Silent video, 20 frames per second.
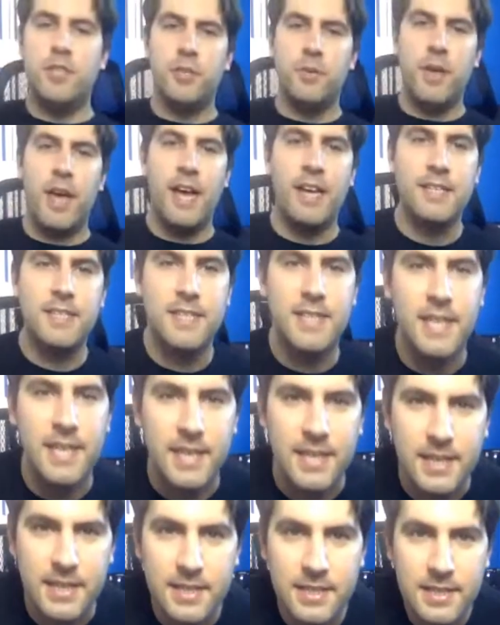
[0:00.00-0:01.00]
did you guys
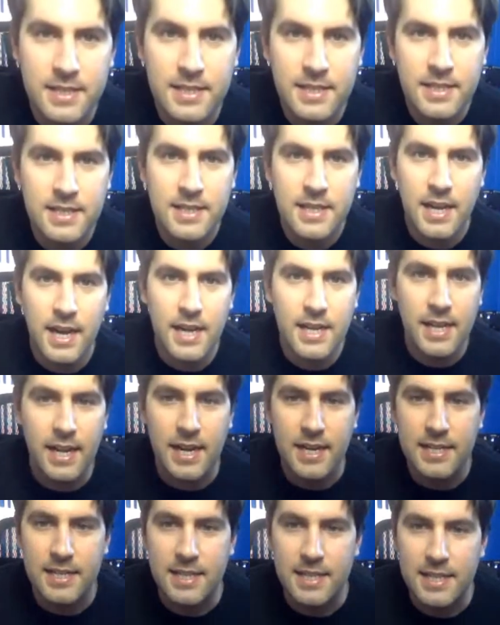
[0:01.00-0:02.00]
think? I
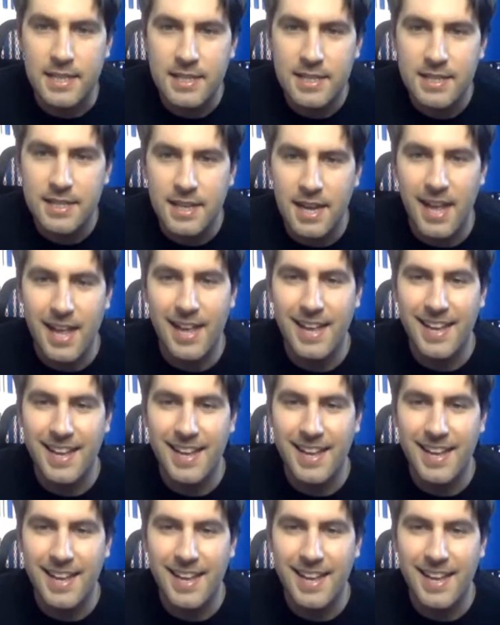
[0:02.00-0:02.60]
liked it.